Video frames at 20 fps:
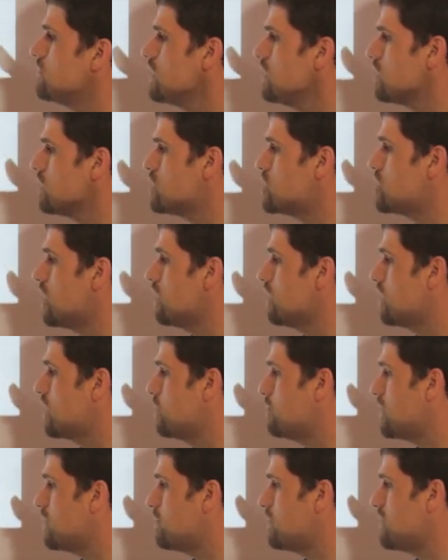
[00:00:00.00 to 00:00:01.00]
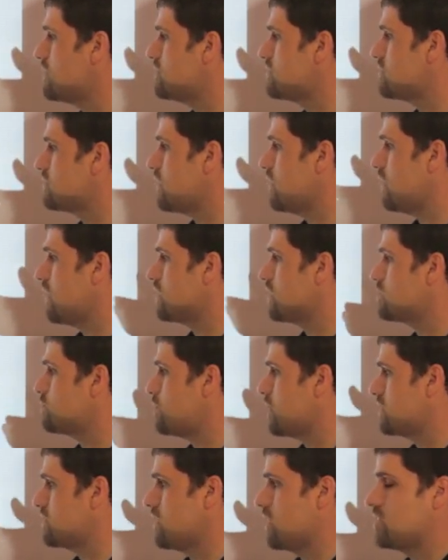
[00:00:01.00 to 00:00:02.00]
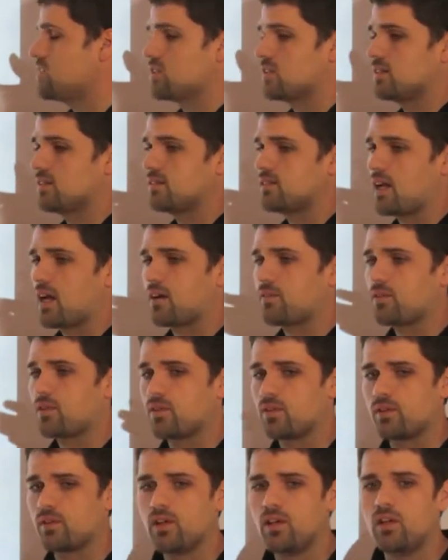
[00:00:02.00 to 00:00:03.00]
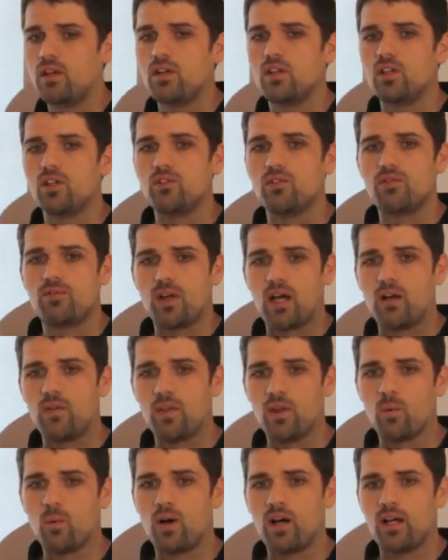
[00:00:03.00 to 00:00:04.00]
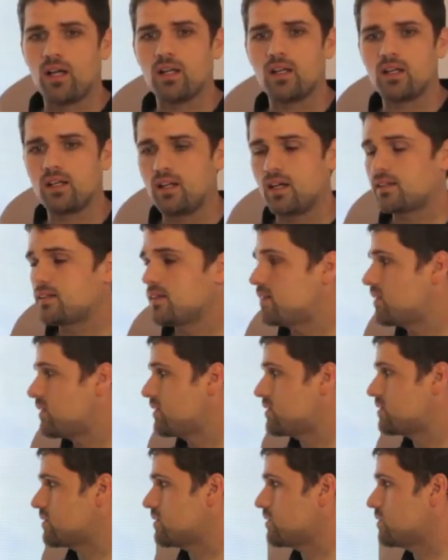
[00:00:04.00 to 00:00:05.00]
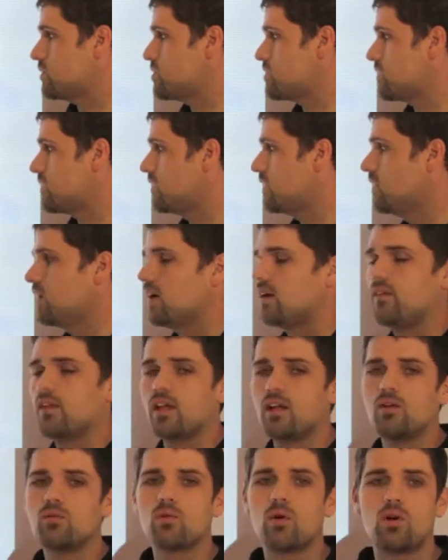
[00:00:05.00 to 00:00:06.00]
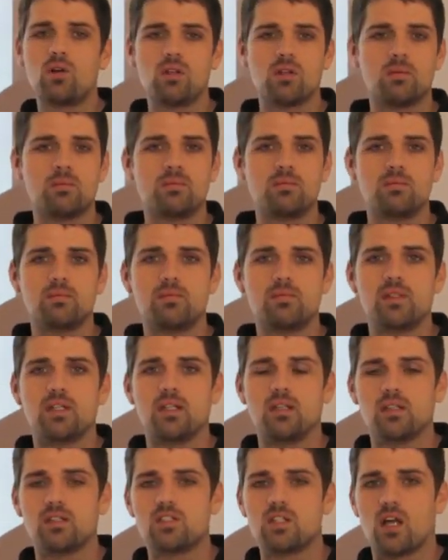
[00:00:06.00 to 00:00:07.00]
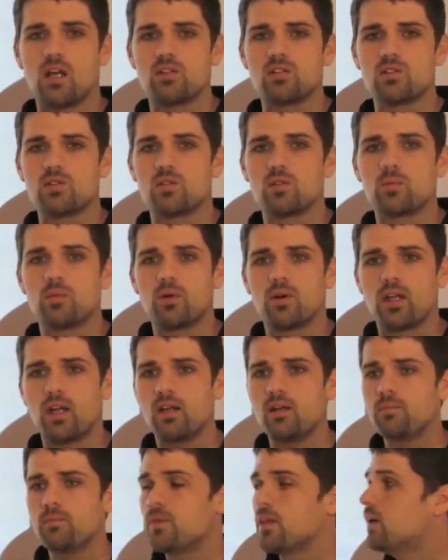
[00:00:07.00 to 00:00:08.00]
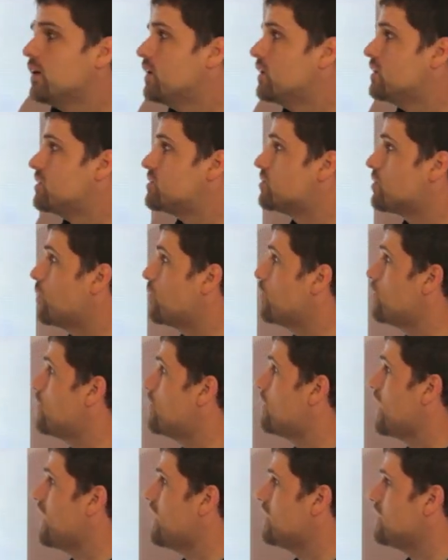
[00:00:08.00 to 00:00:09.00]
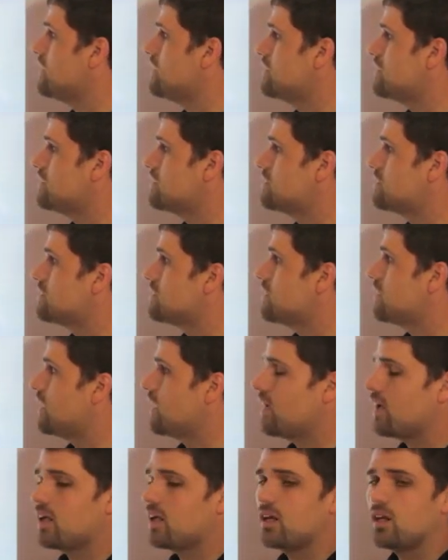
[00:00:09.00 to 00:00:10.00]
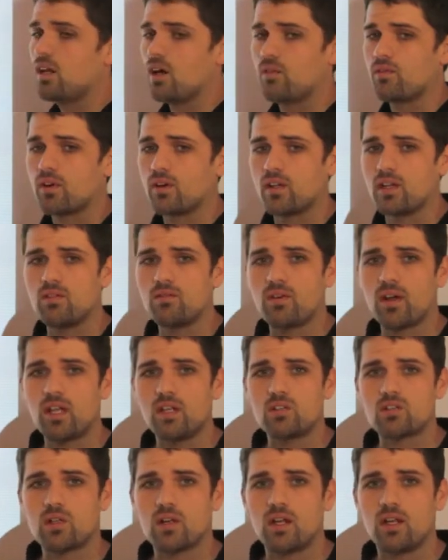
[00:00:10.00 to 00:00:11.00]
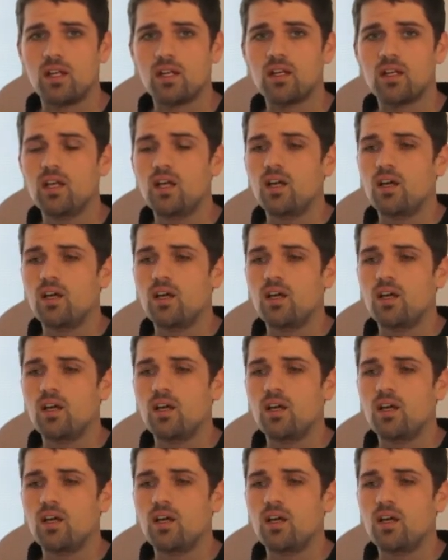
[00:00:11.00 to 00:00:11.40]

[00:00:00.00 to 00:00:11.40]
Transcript: Share commitments and expectations after you've found their why and connected to the solution, and then enroll them in the challenge group, okay? So that is the end of our invite training.